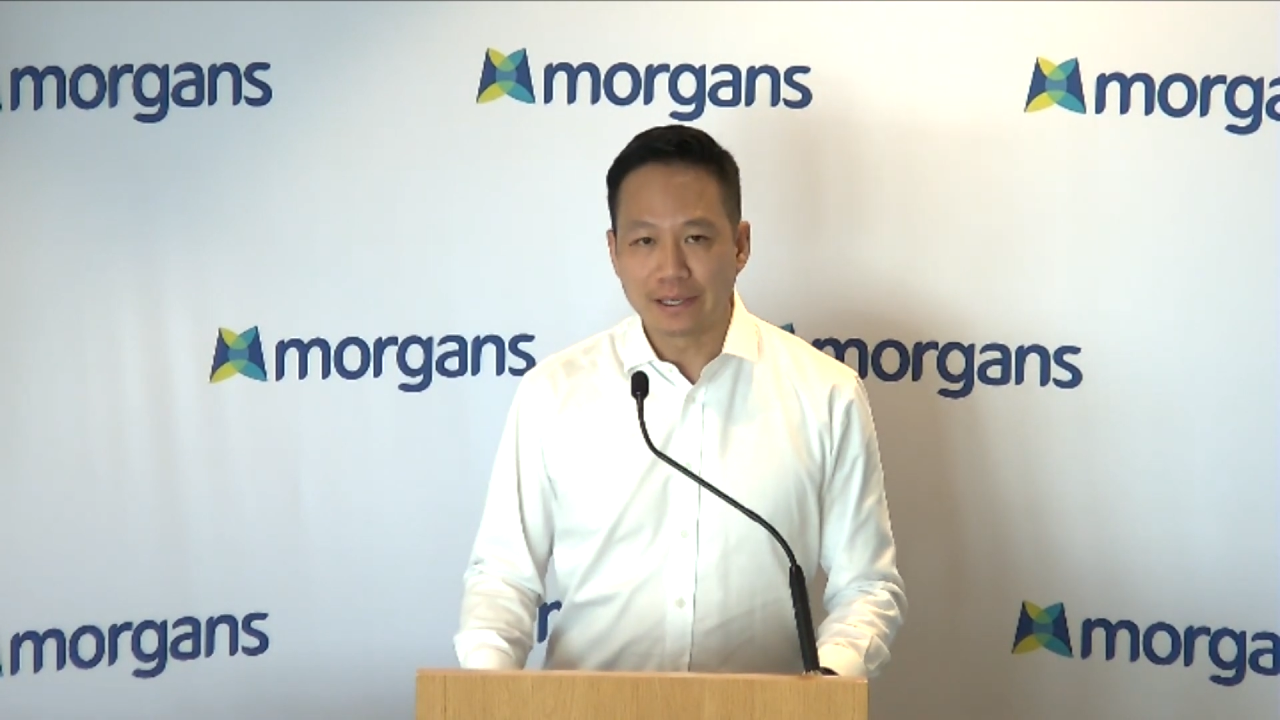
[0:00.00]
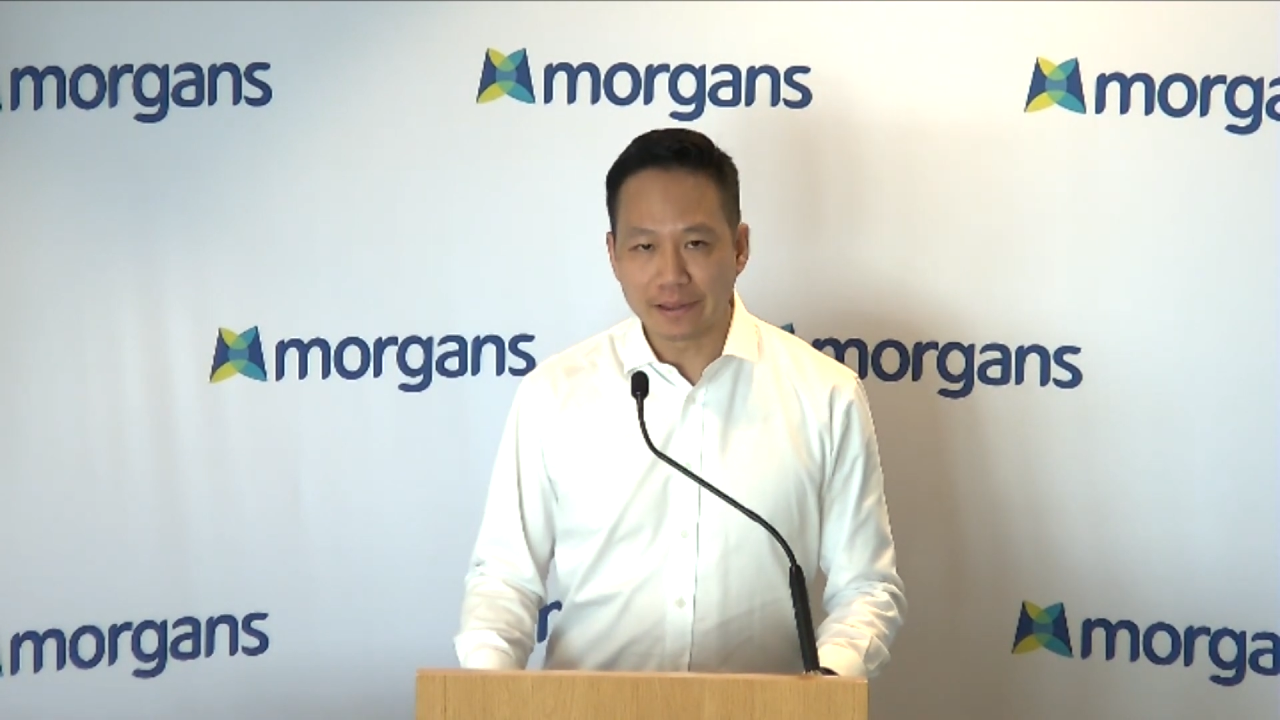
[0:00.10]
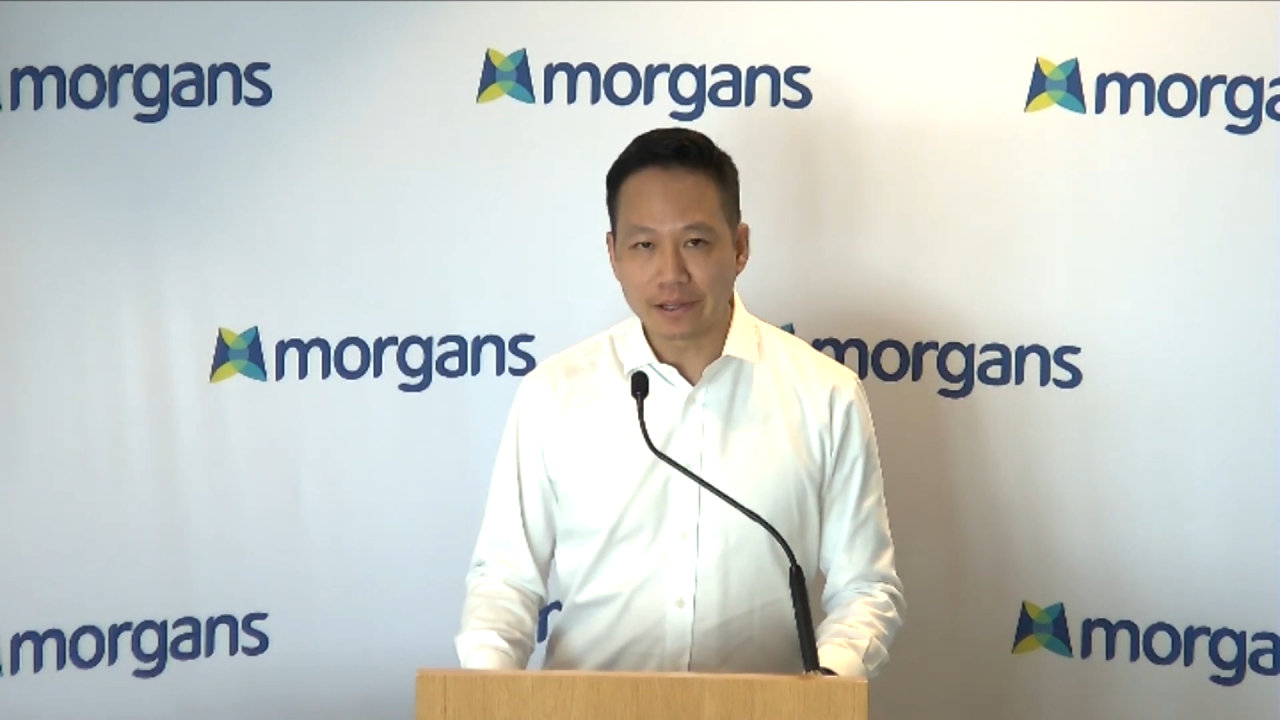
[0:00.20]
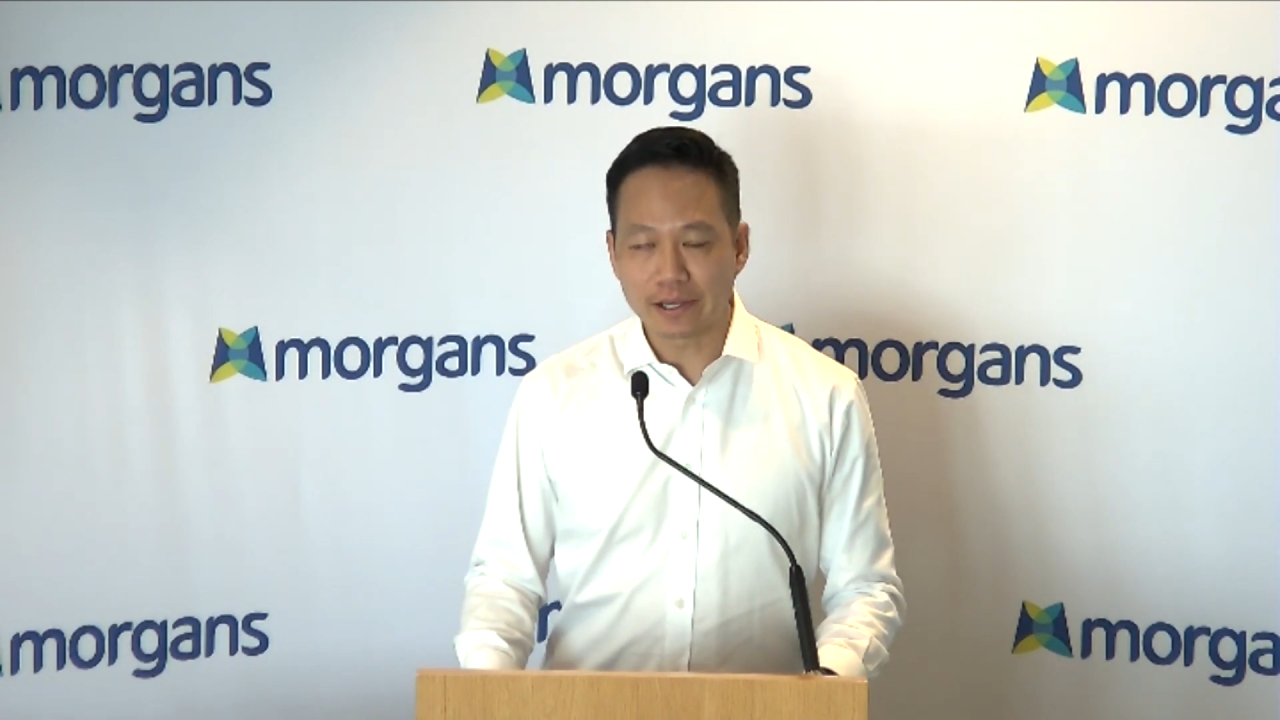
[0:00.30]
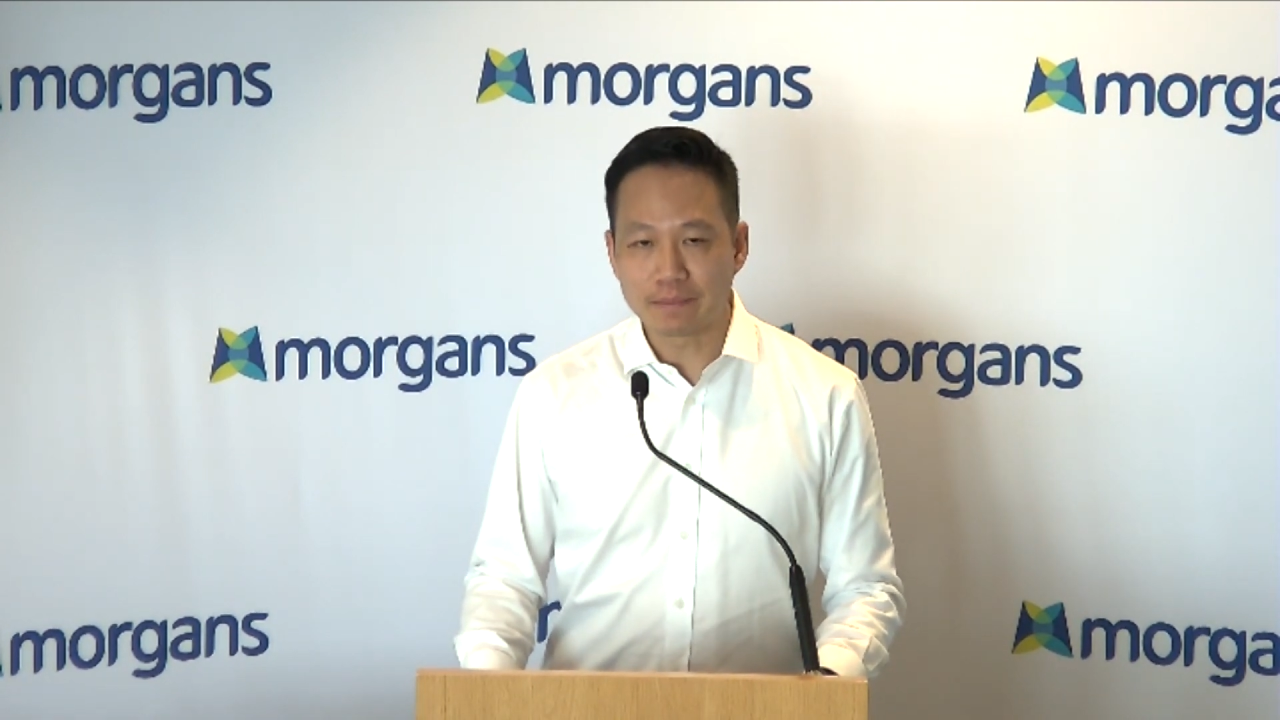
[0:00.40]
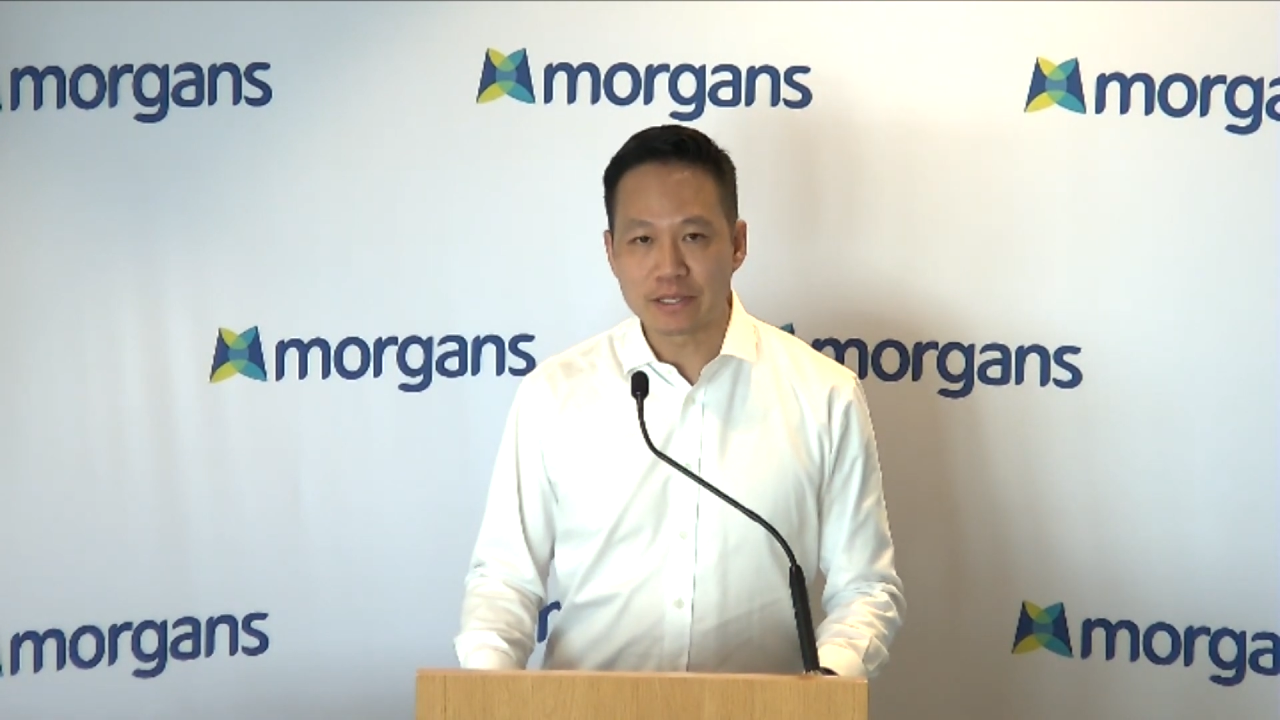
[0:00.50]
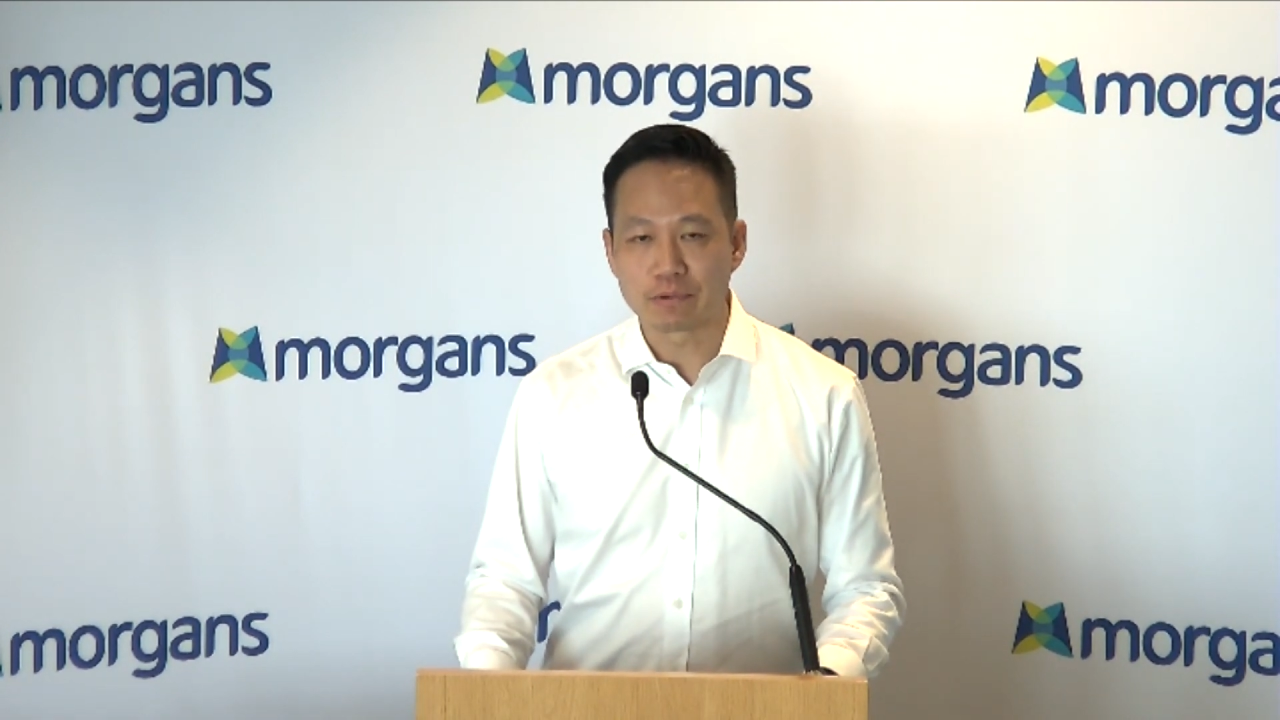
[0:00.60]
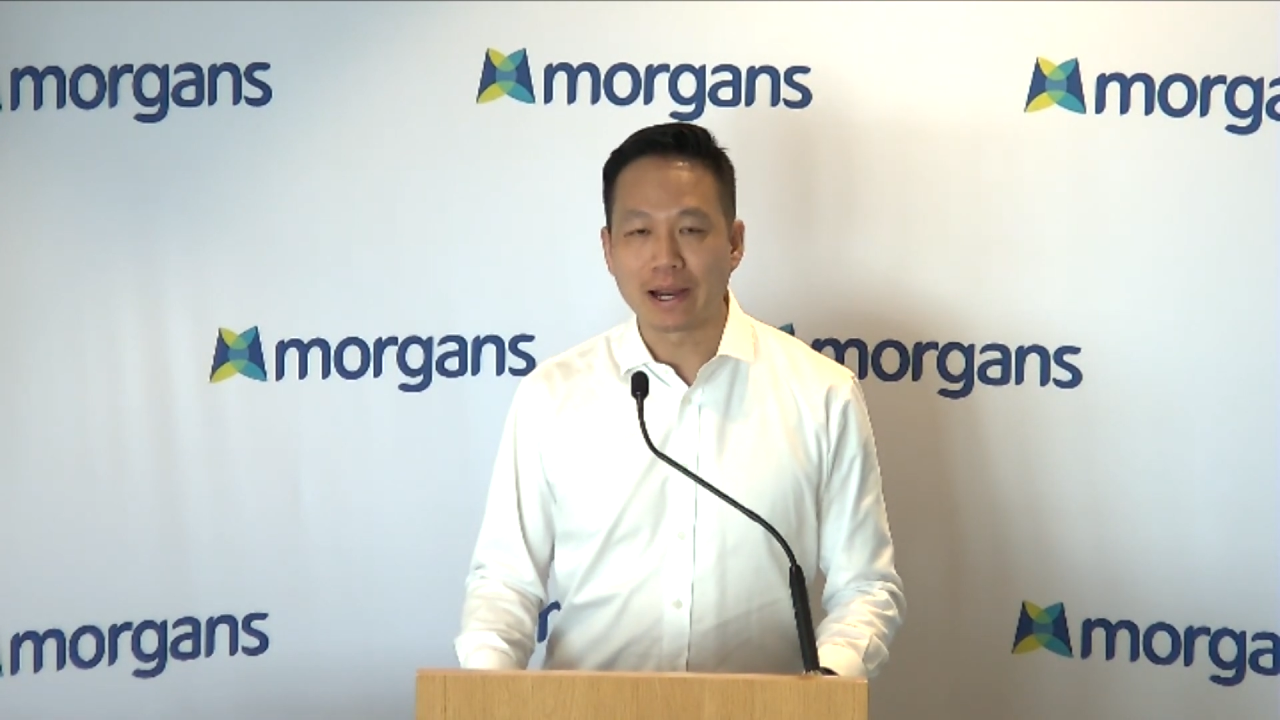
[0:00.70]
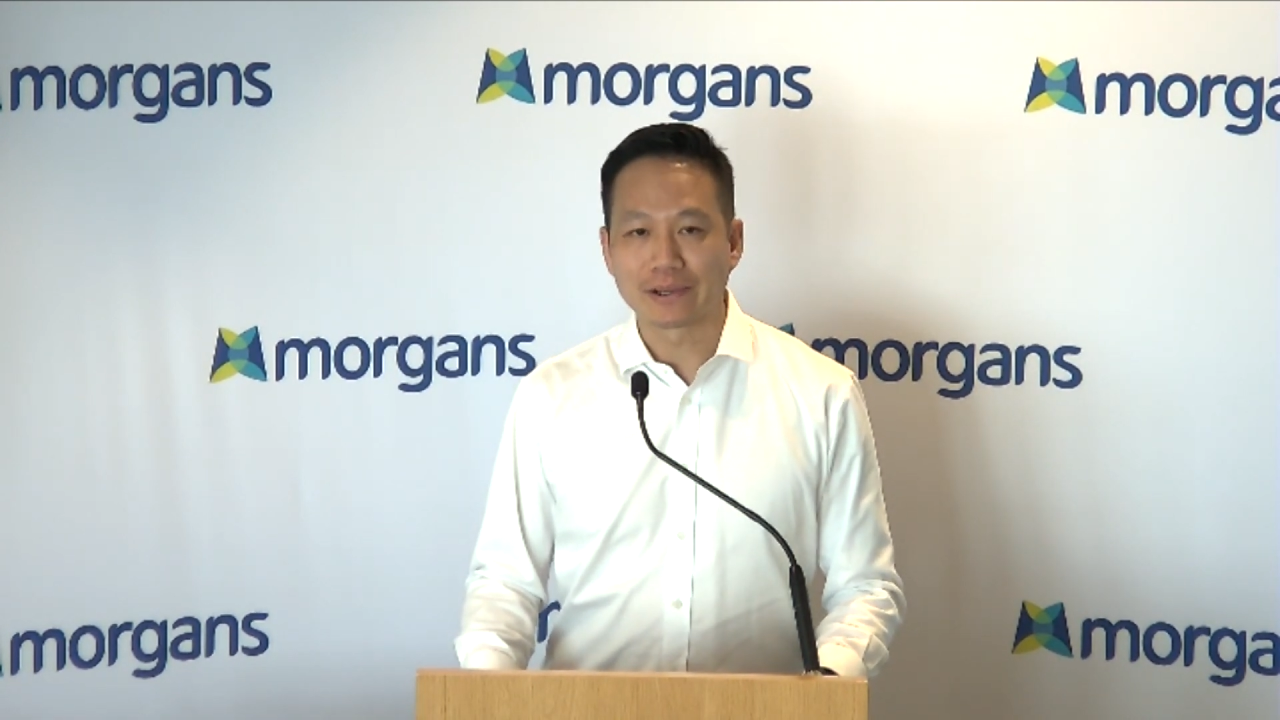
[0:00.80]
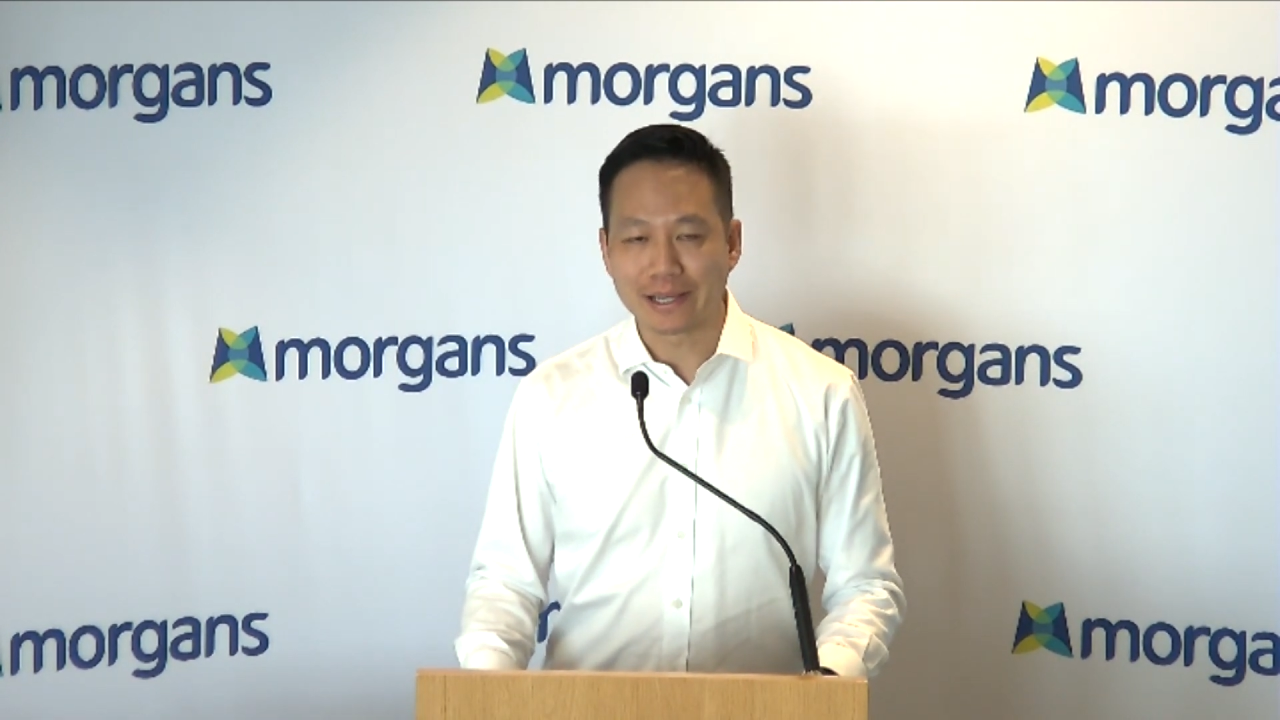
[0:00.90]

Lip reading: other theme is around